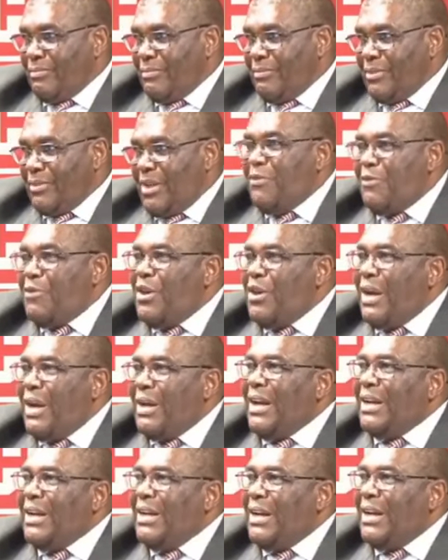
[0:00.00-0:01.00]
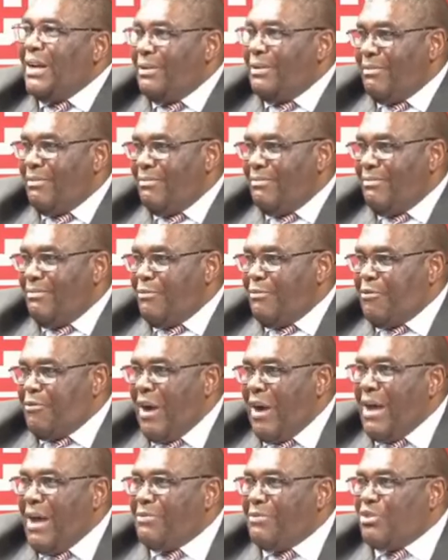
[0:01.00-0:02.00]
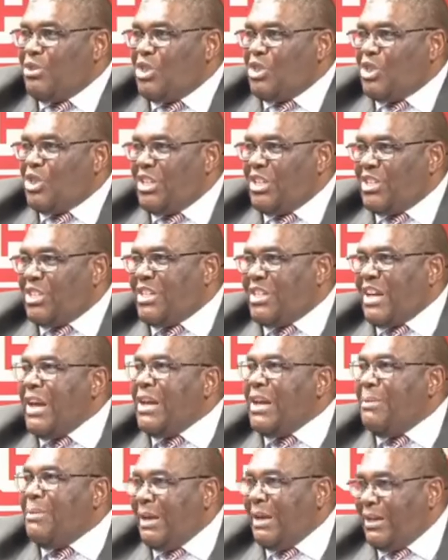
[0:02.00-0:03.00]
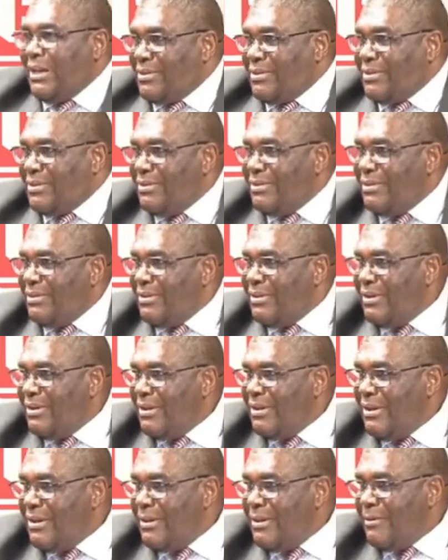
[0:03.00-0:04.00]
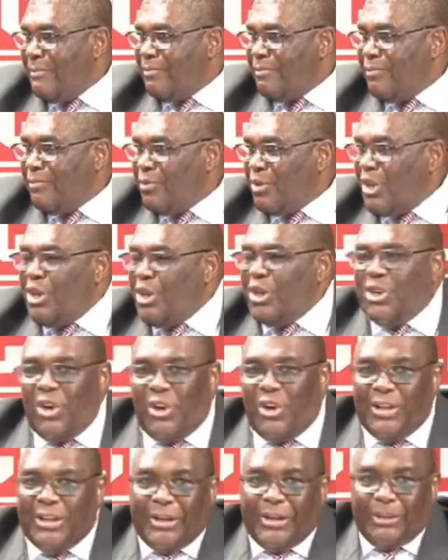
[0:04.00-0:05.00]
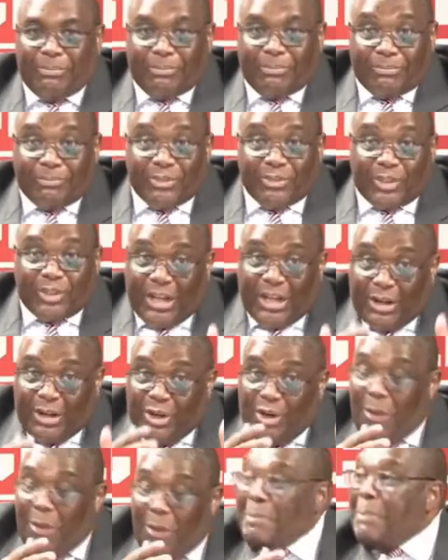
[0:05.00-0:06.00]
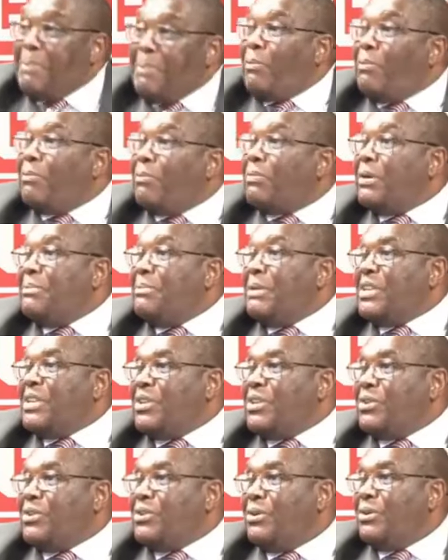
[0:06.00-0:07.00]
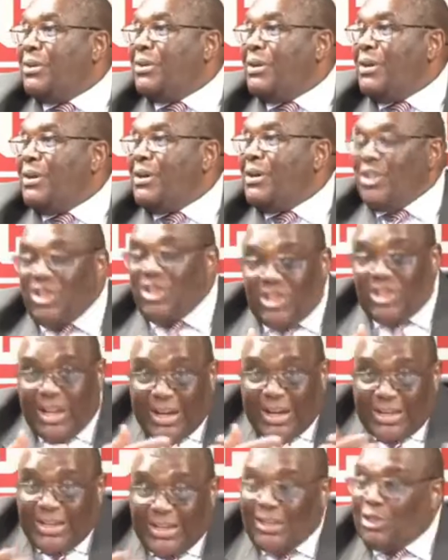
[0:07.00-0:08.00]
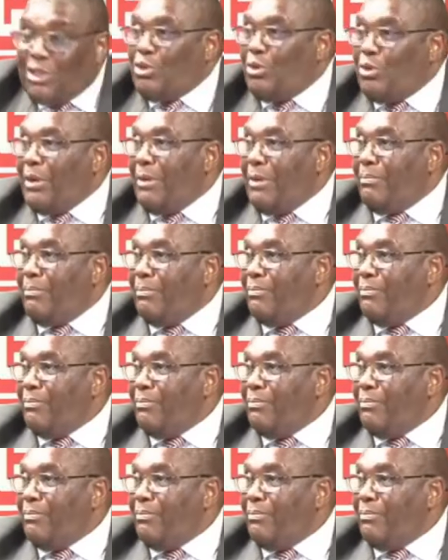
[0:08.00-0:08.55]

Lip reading: Give you another 5 to 6, 10 minutes. Enjoy them. Tell your people the message. Send it to them.